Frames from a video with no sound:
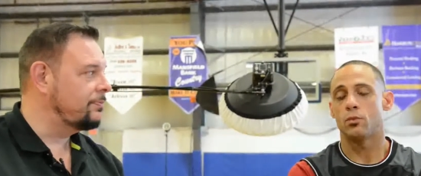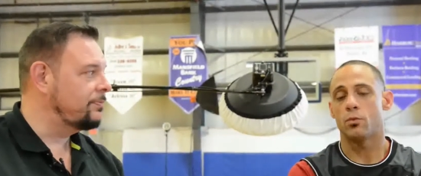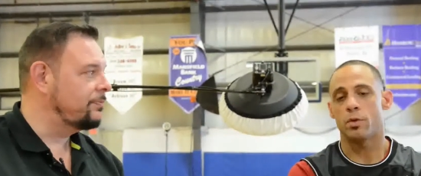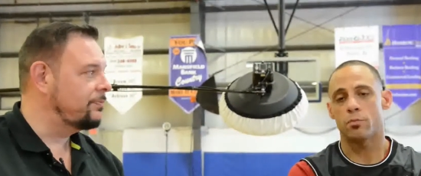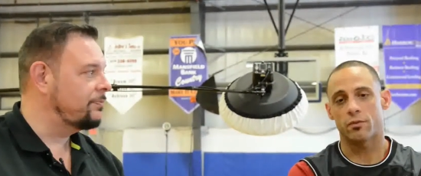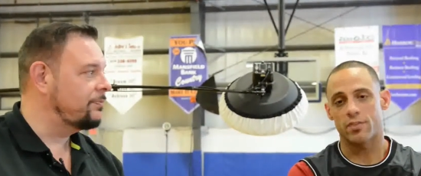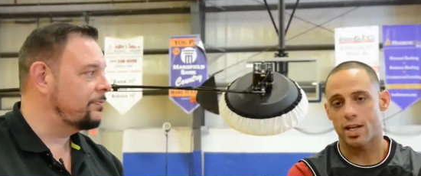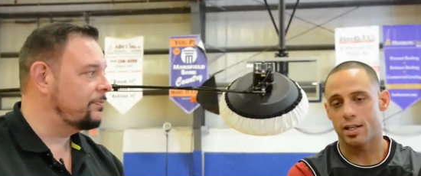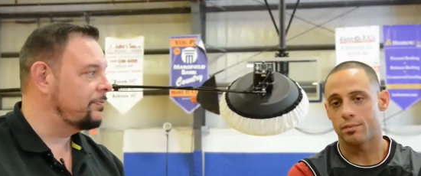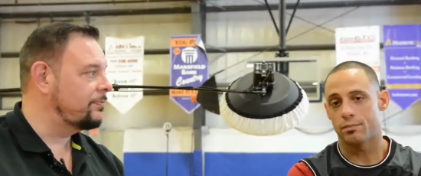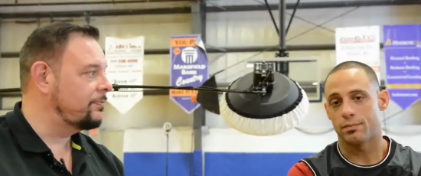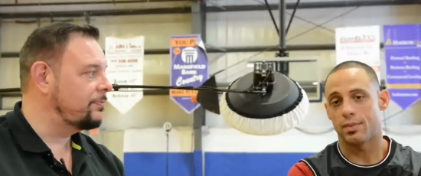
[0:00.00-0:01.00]
Speaker 1: we
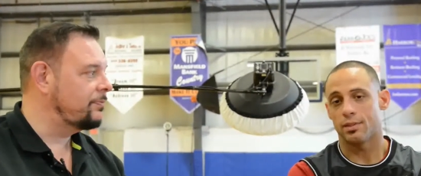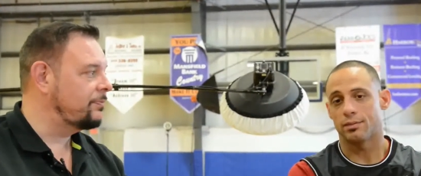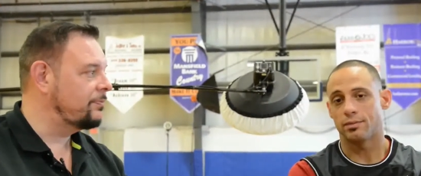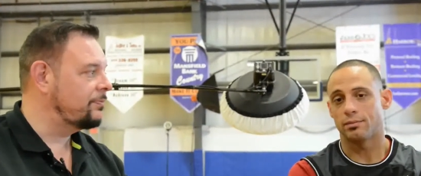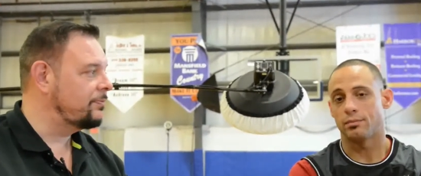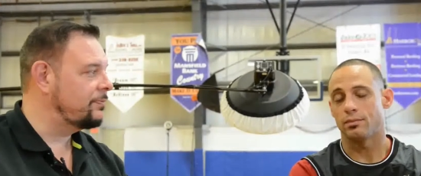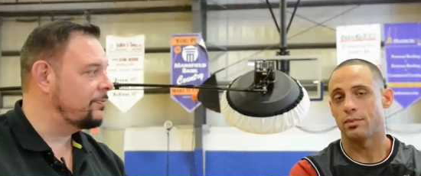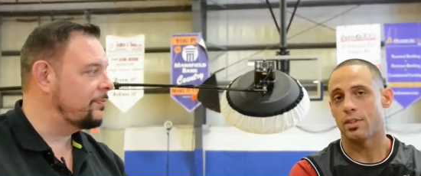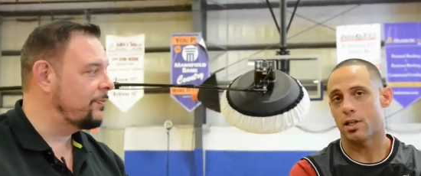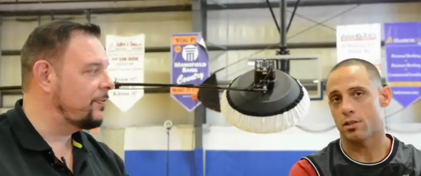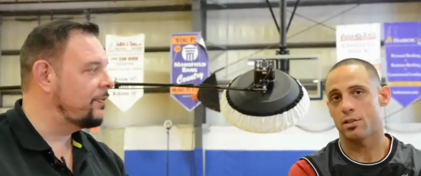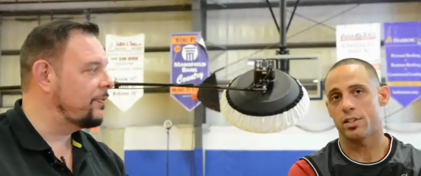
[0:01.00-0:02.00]
provide
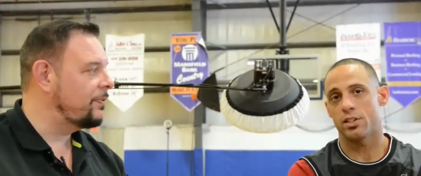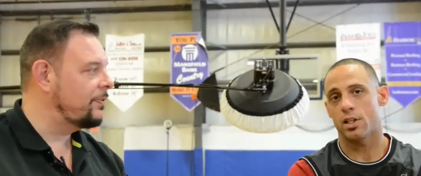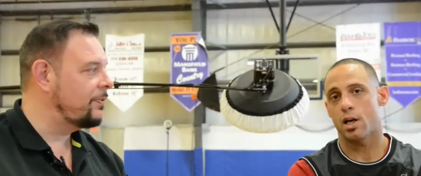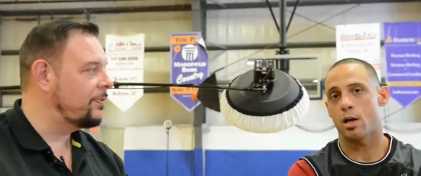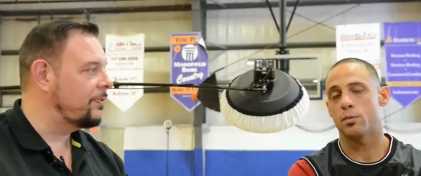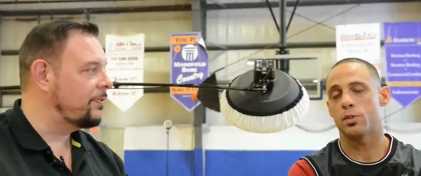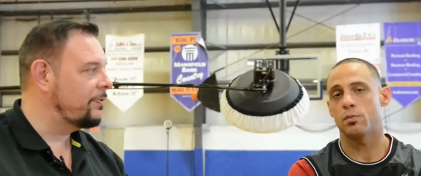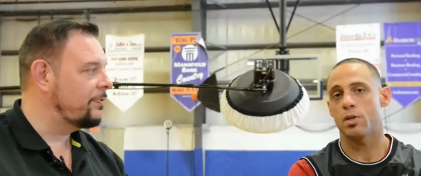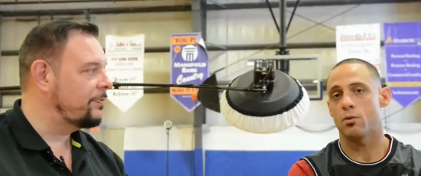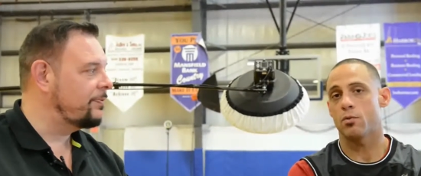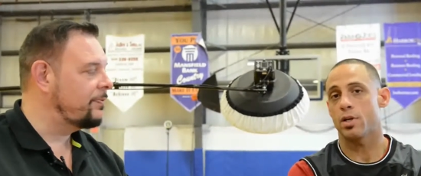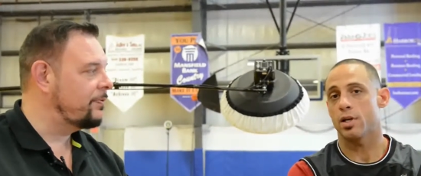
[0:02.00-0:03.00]
not only jobs,
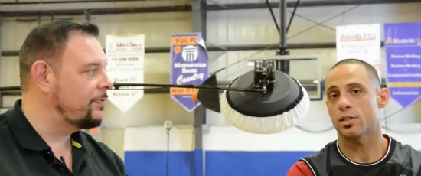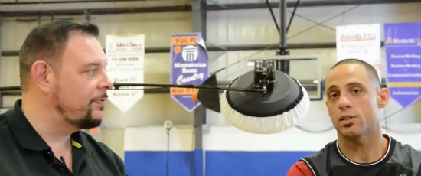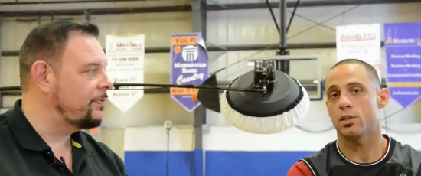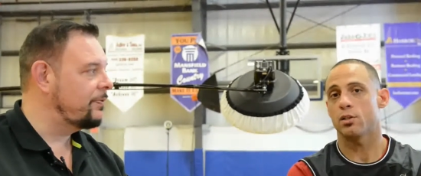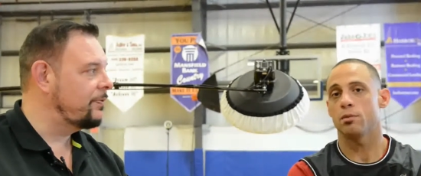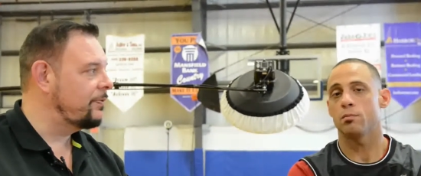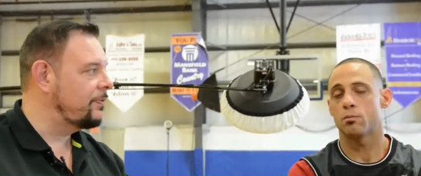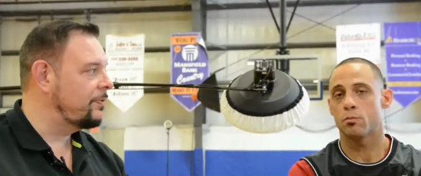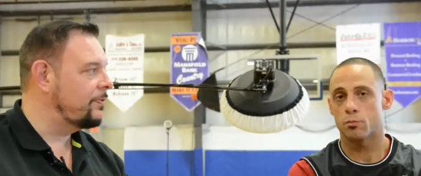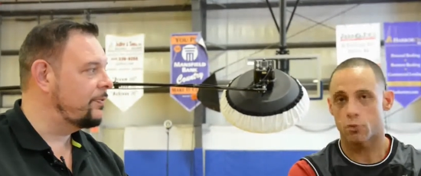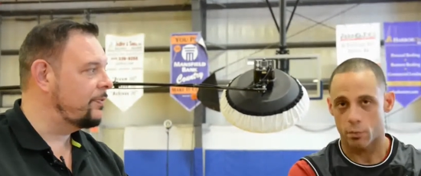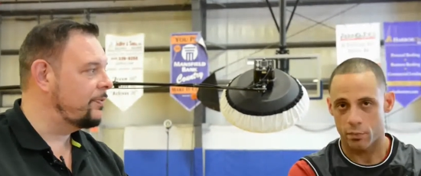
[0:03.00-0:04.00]
but we also
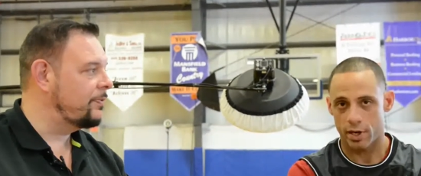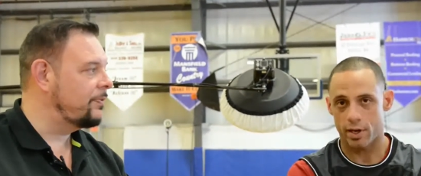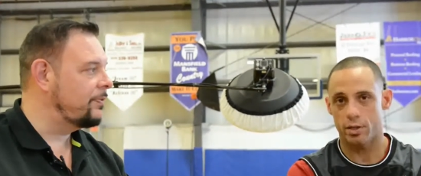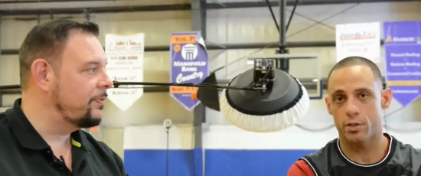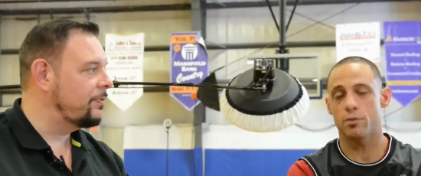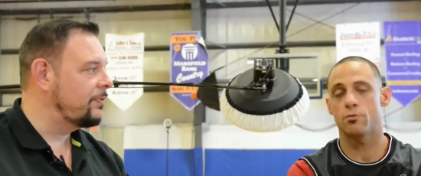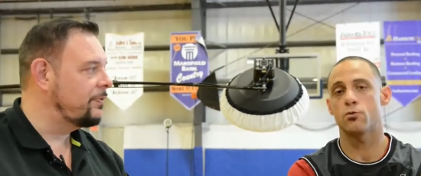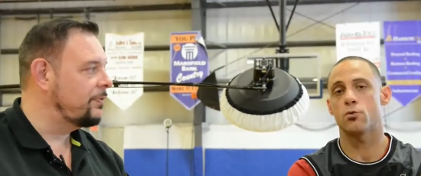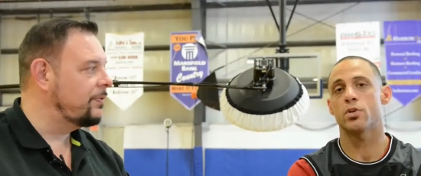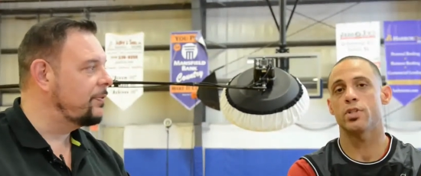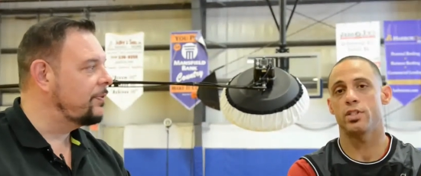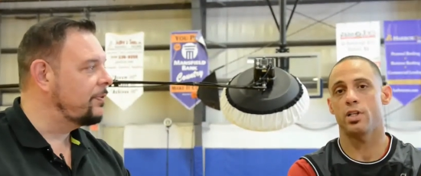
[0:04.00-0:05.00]
prepare you
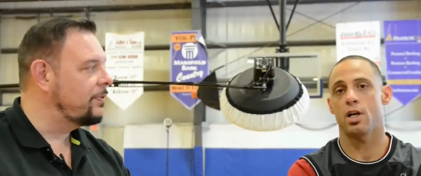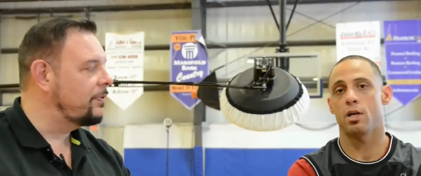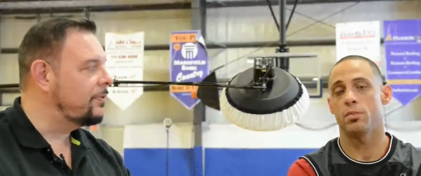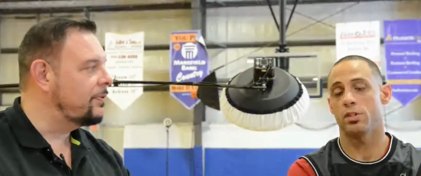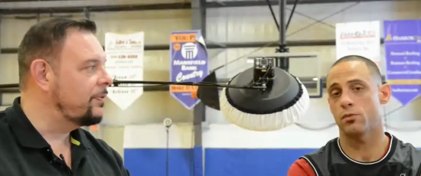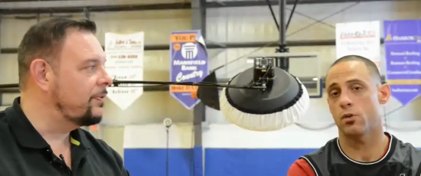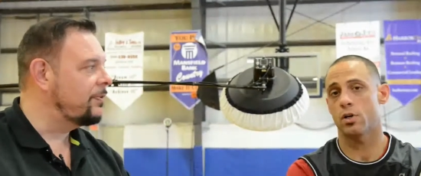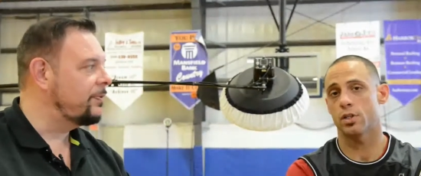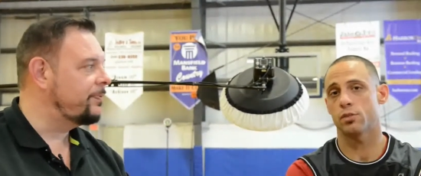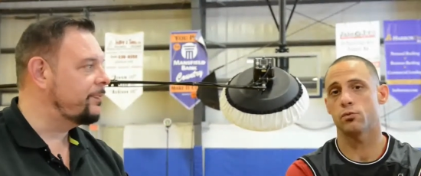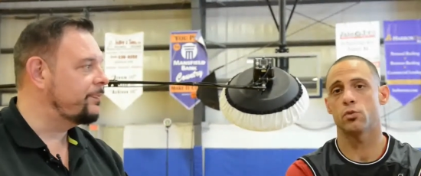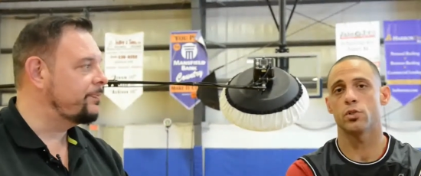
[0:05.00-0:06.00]
for the job as far
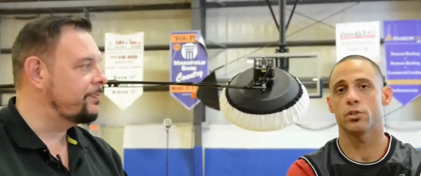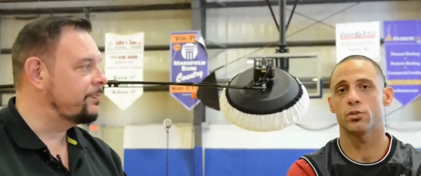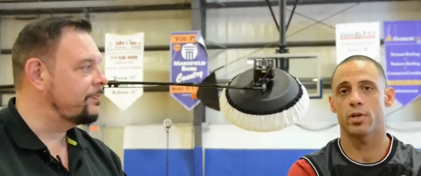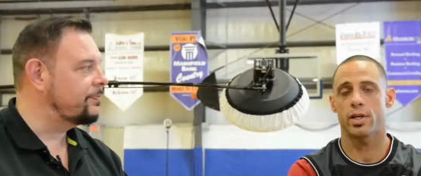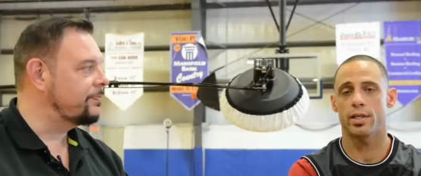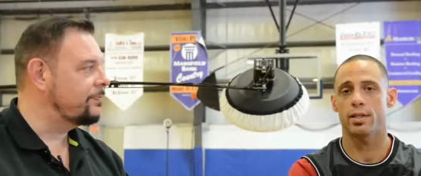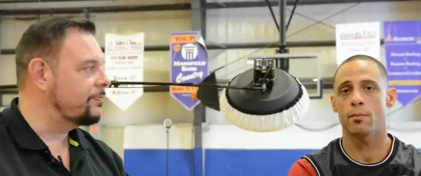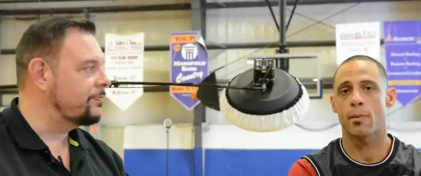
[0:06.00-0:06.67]
as for training